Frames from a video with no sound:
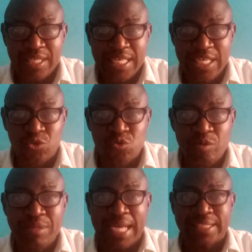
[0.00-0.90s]
it will
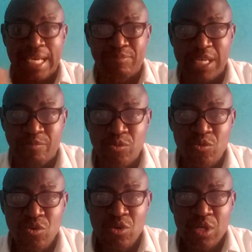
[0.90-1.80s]
be
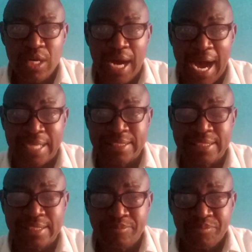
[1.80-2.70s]
acceptable
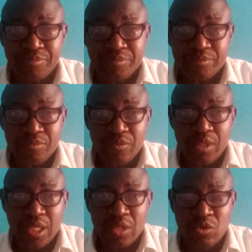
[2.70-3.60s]
and
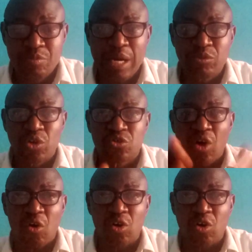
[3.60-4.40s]
we'll be able to draw